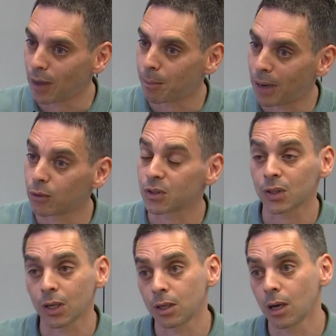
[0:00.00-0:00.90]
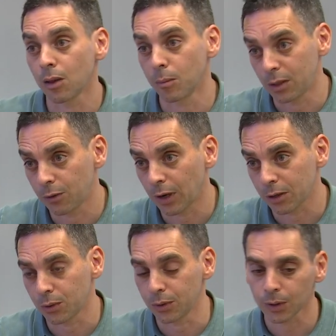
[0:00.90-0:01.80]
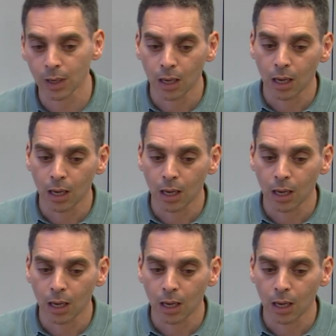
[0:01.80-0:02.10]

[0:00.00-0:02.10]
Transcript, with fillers: about certain other manufacturers.